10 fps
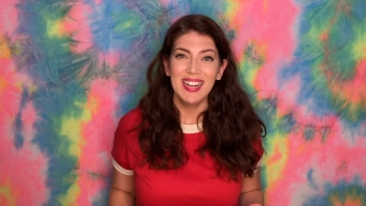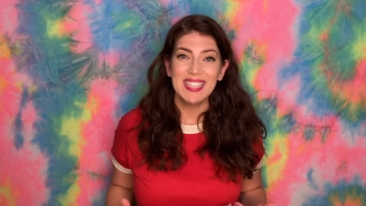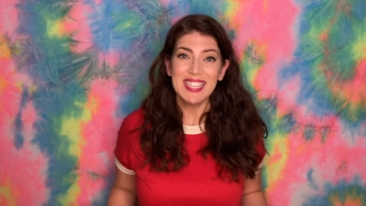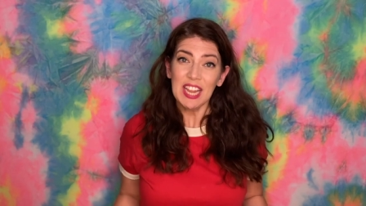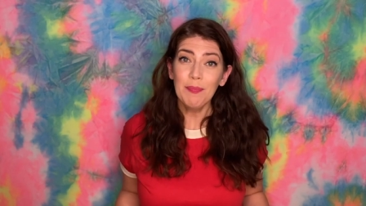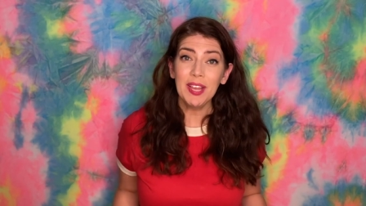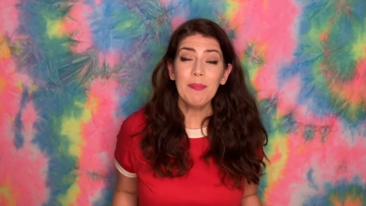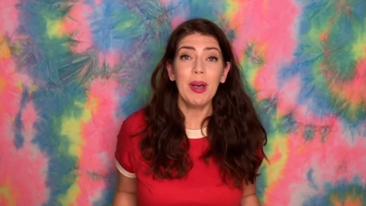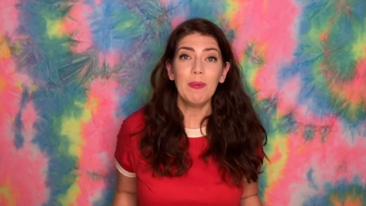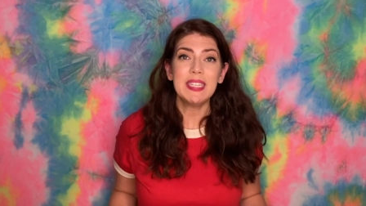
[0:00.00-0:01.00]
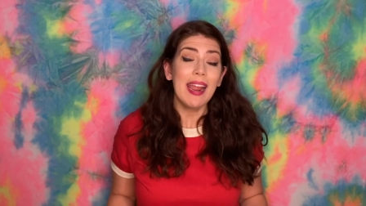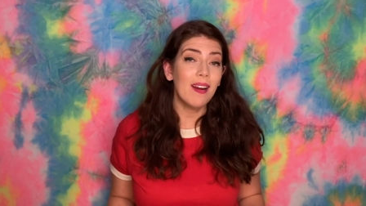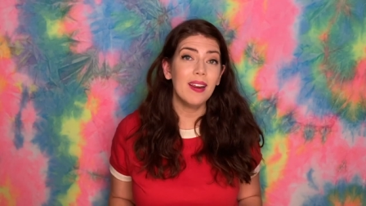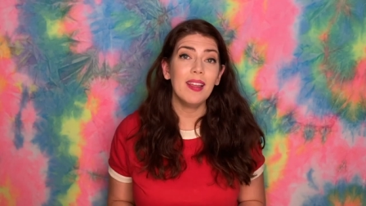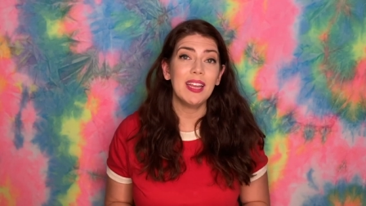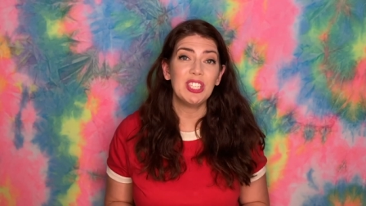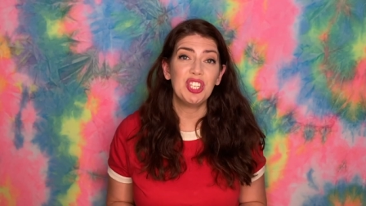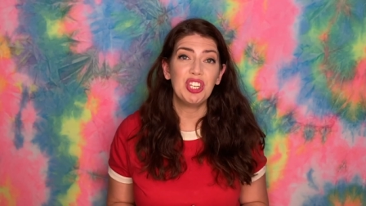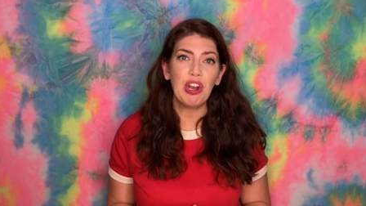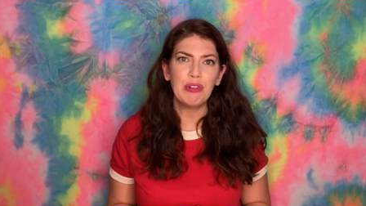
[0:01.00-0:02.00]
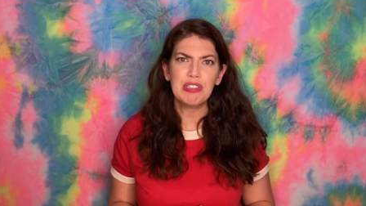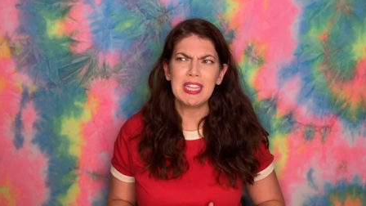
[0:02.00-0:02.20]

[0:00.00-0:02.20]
Saved by the Bell was airing against shows